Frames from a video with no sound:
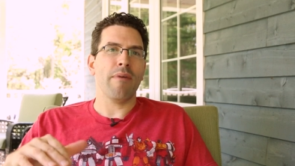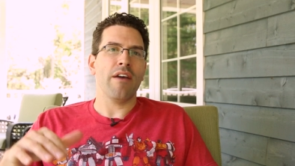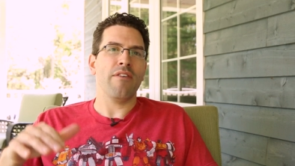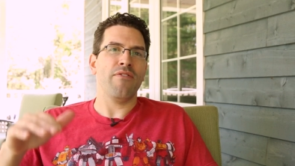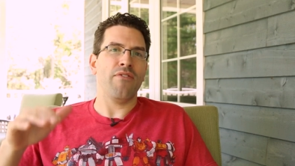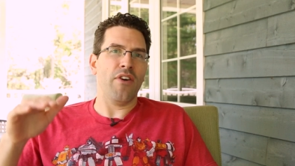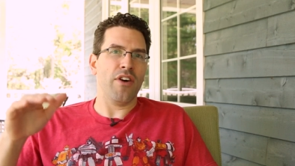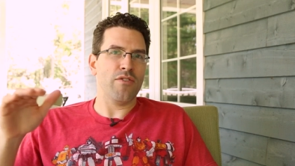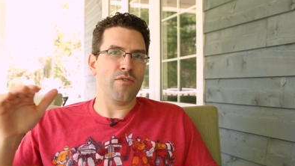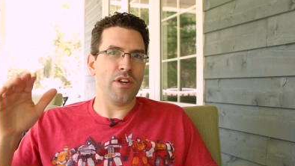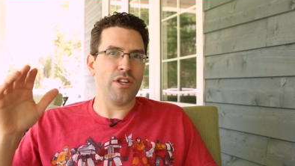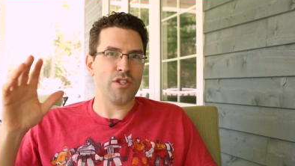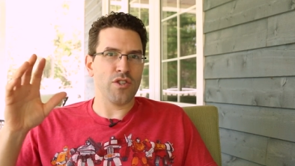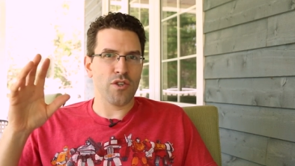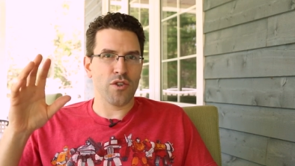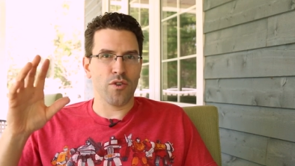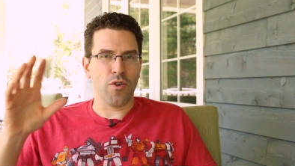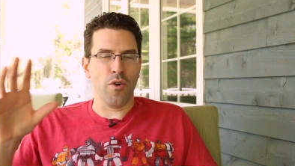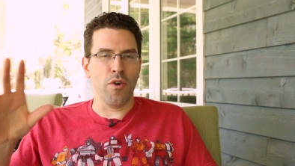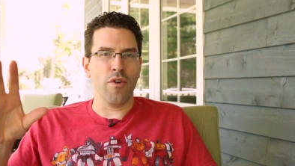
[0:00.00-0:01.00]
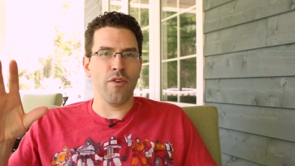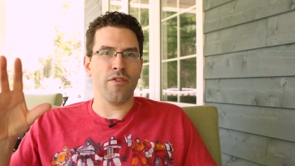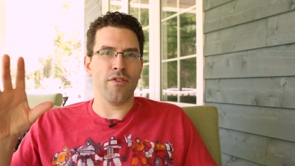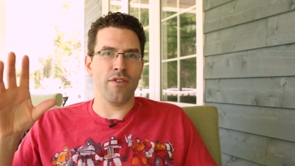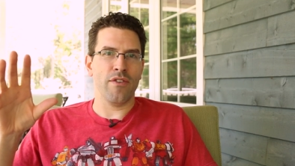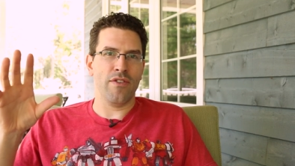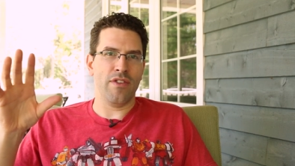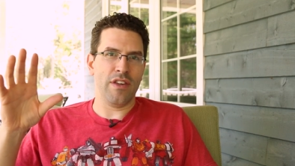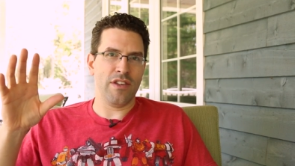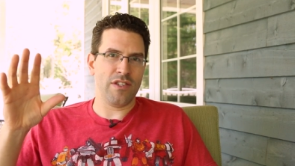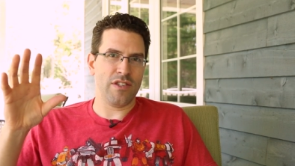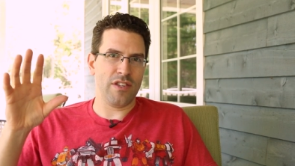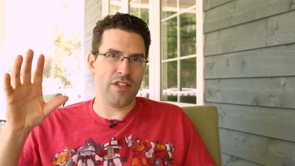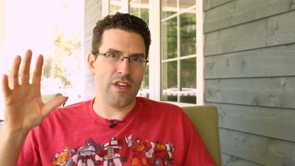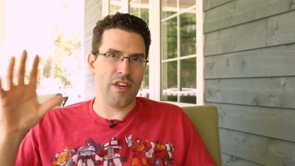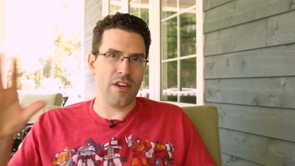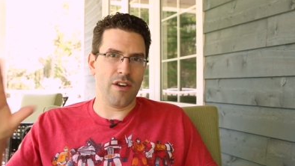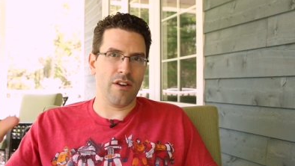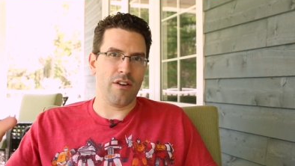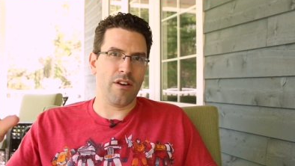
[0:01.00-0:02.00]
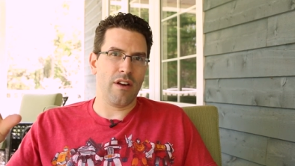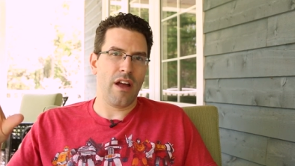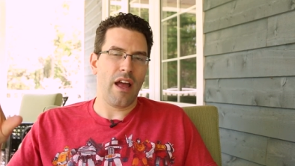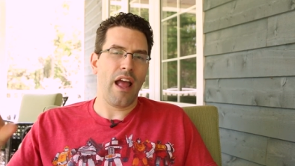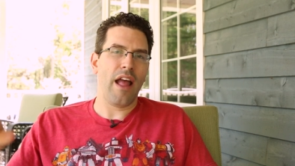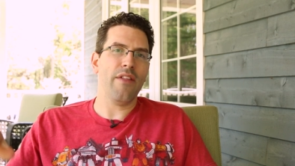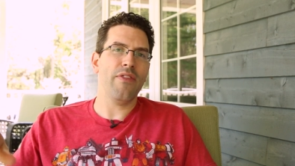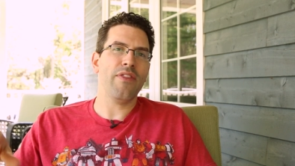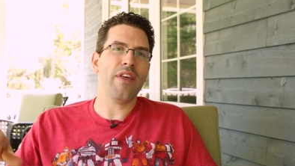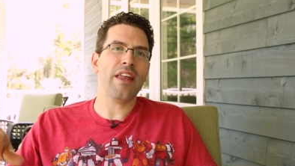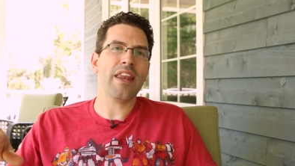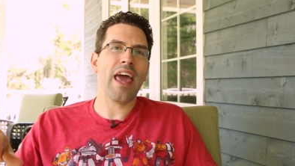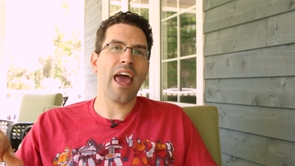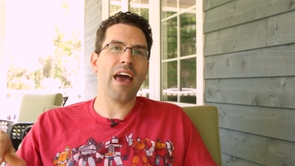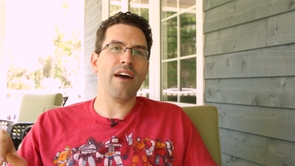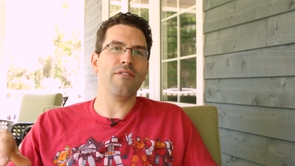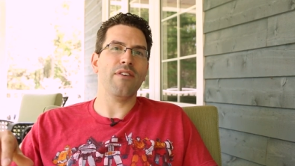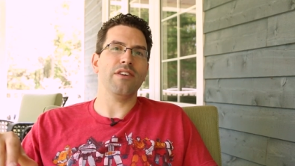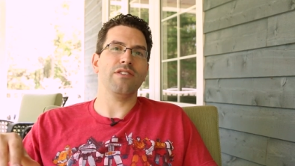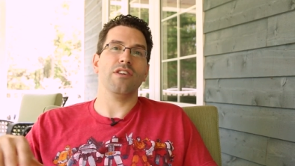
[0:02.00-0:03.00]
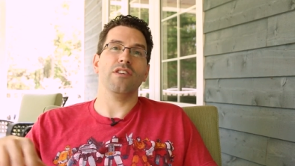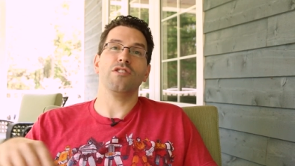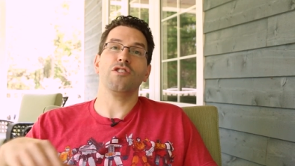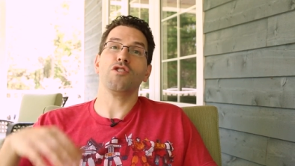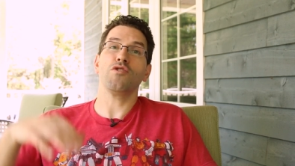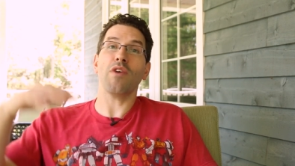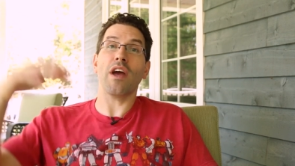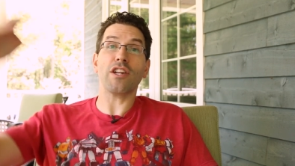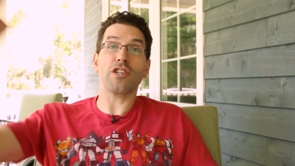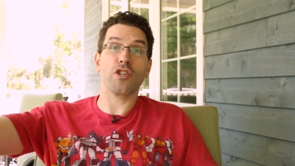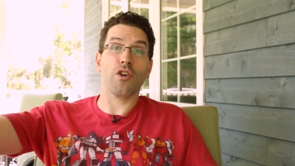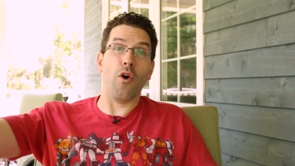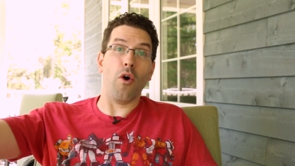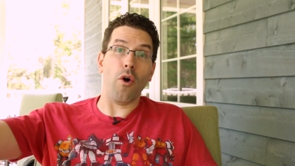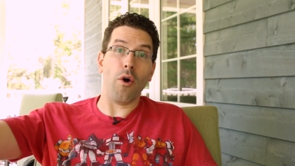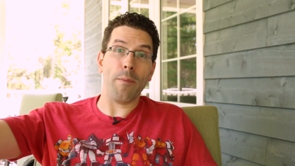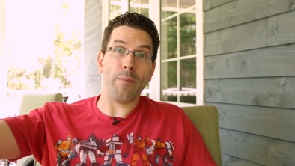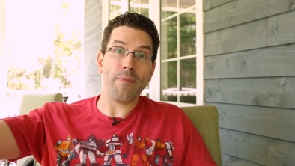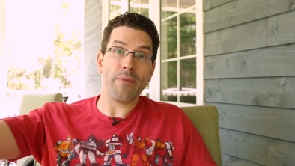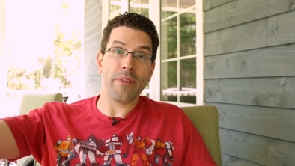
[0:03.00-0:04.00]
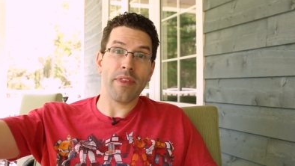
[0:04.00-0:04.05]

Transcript: my fundraiser goal for this year and then have as a stretch goal,